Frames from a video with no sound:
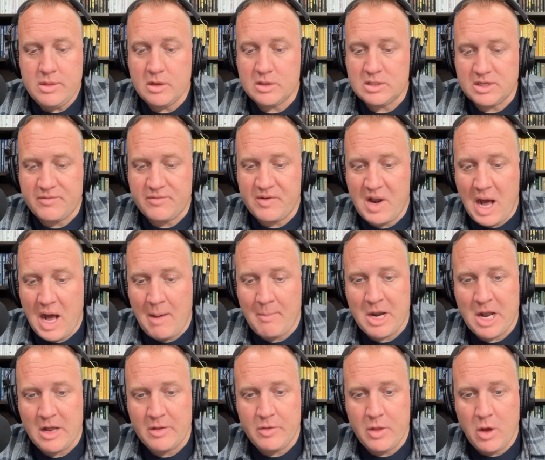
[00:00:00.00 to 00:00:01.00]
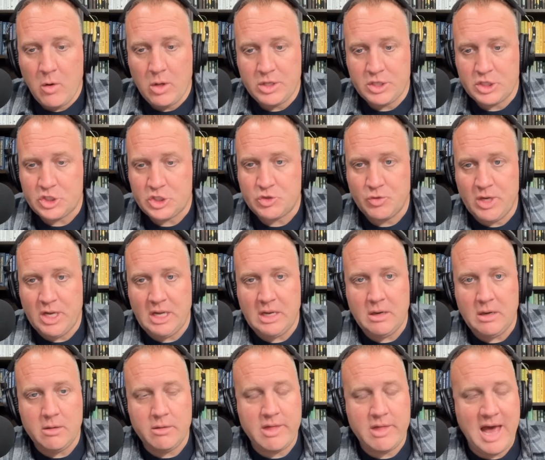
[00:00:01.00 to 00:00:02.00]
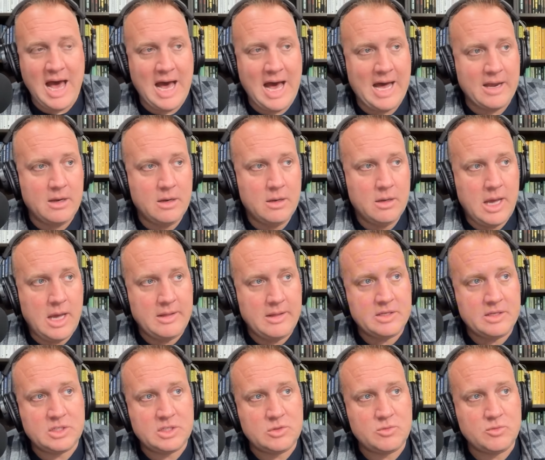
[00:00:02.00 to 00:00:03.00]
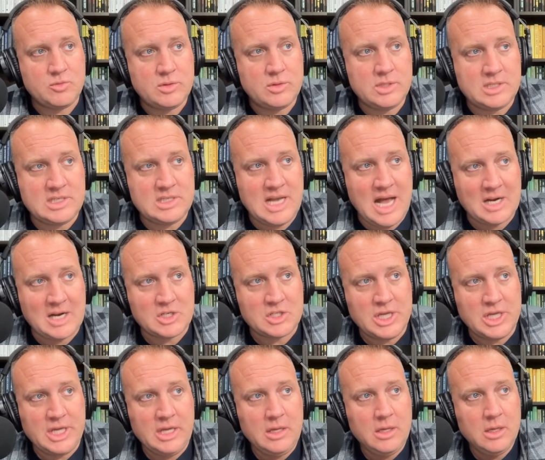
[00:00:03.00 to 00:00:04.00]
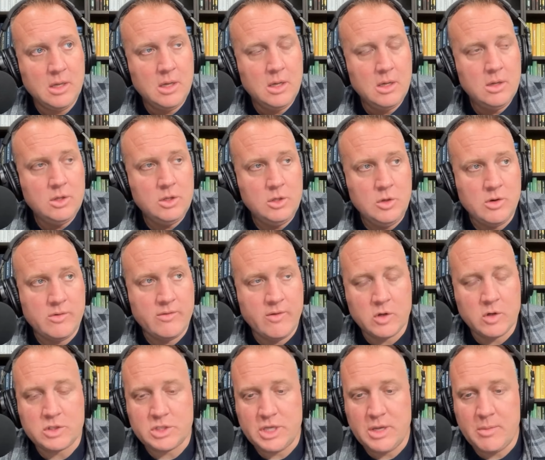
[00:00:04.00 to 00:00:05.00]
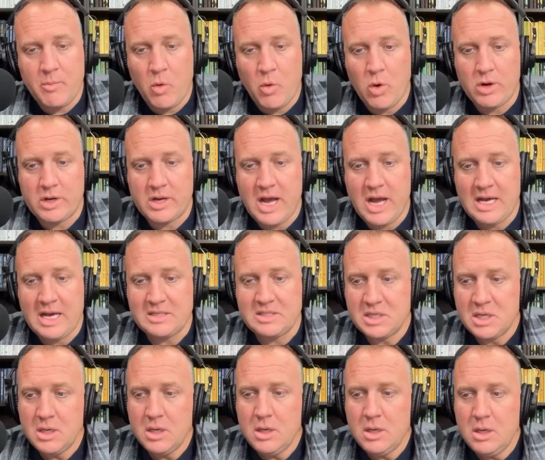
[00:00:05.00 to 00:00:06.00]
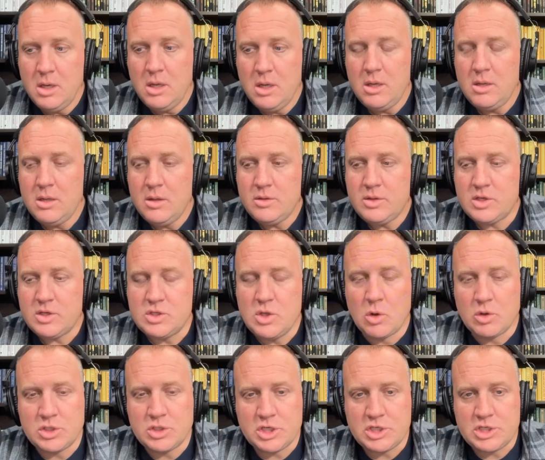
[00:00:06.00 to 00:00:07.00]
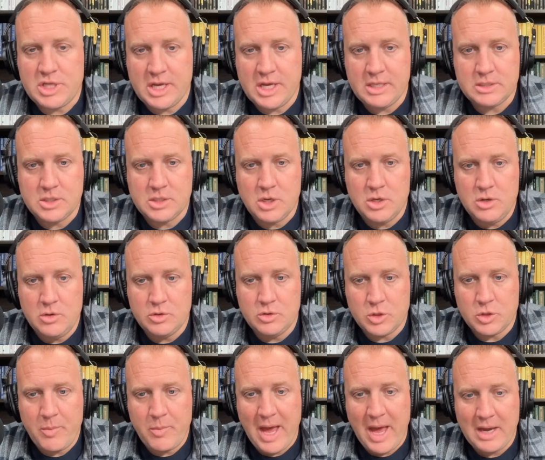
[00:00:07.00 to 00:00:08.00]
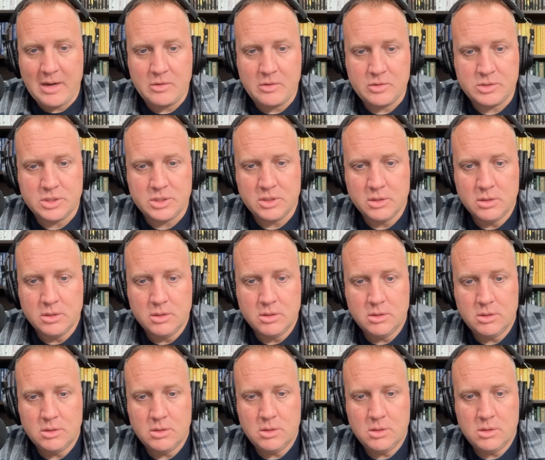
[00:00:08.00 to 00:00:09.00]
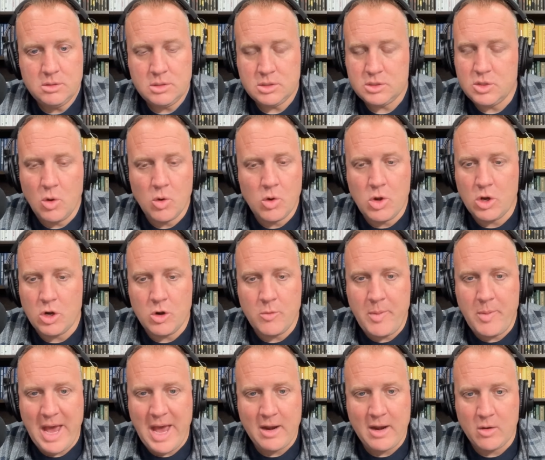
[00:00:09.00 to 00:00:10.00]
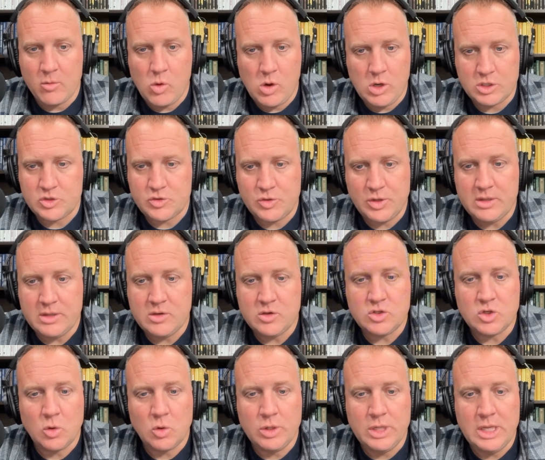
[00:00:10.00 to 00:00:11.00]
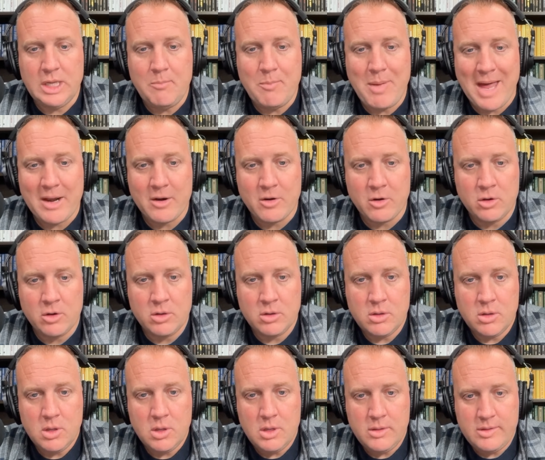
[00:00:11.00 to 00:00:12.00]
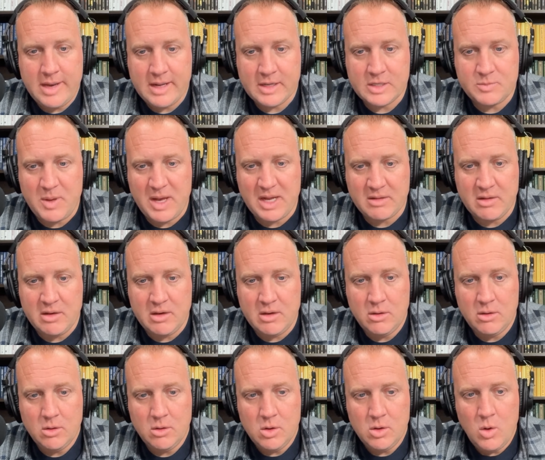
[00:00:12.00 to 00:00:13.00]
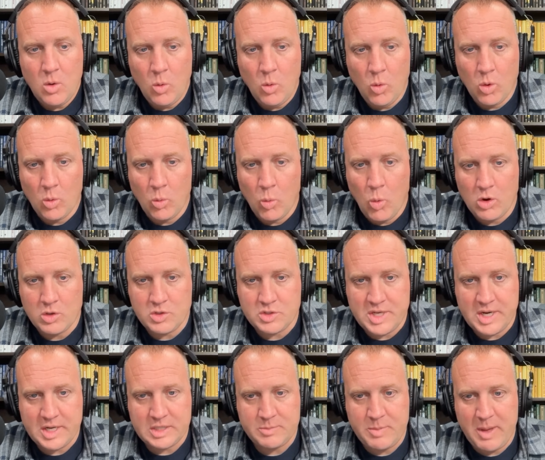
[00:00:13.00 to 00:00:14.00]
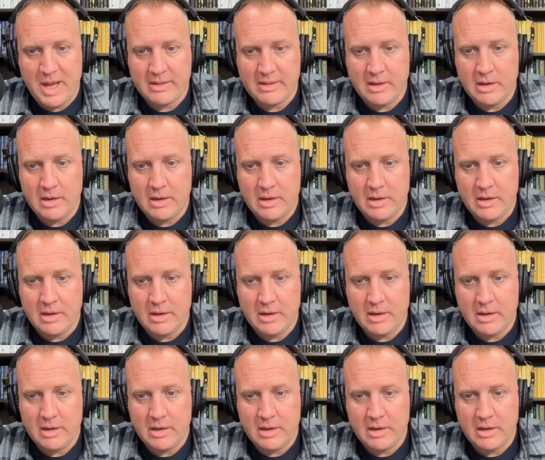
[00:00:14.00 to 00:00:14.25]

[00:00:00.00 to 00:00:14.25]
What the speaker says: There's a phenomenon, though, on the street that, and this is actually universally important, guys. There's no such thing as good news or bad news. There's no good or bad on Wall Street. There's only better than expected or worse than expected.